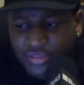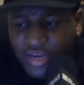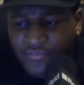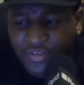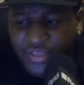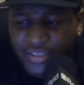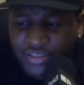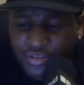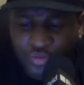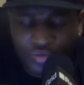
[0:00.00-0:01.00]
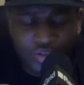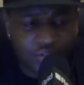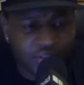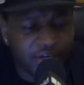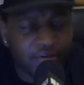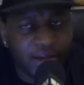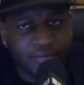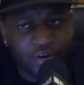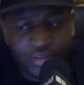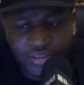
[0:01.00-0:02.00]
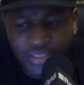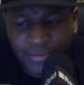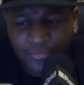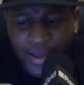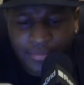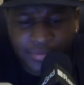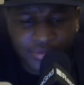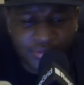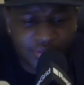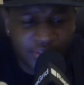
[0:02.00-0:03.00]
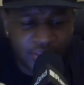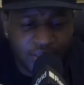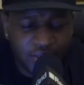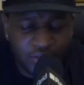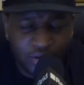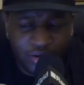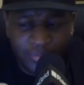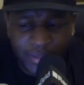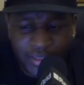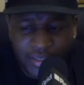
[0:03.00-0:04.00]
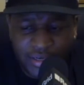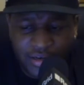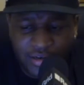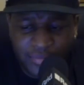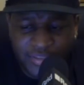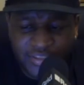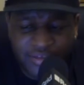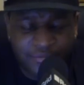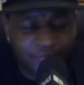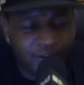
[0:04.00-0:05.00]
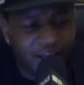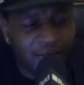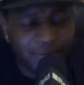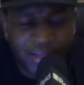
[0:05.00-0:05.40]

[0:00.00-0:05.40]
I feel like it's a new look. They don't have all the same rappers. You know what I mean? Um, it's a different vibe.